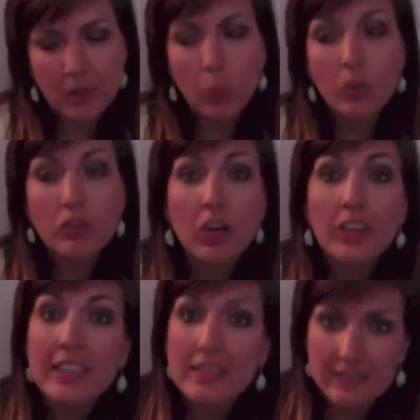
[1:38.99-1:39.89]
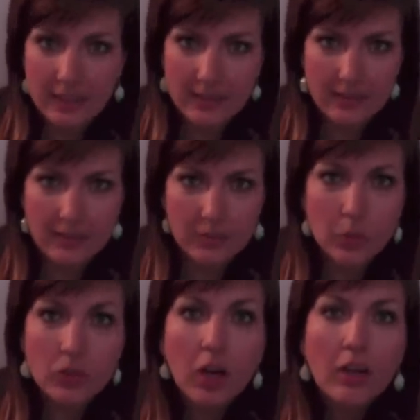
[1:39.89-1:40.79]
We're talking assassins. We're
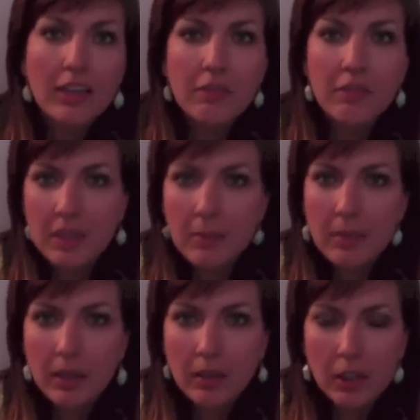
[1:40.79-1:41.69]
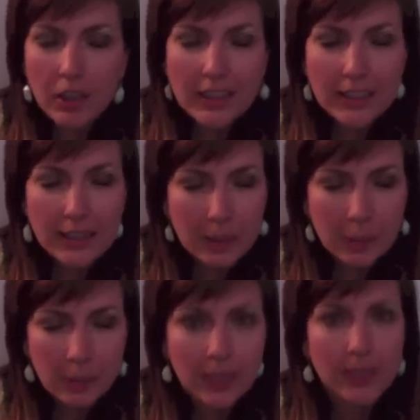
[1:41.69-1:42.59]
talking female kick
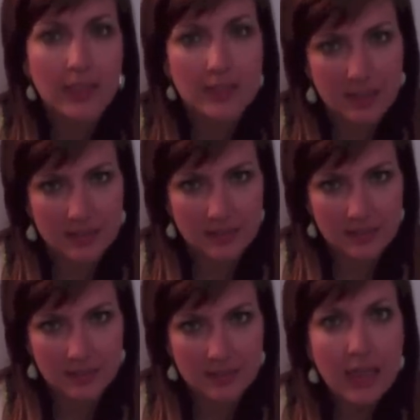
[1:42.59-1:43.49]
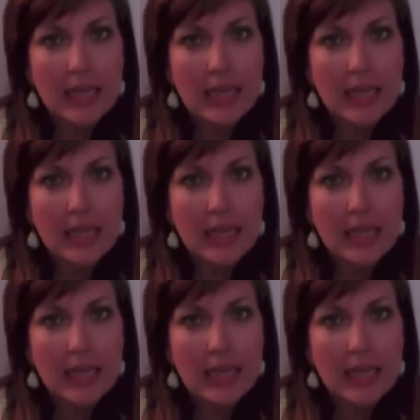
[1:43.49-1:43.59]
butt assassins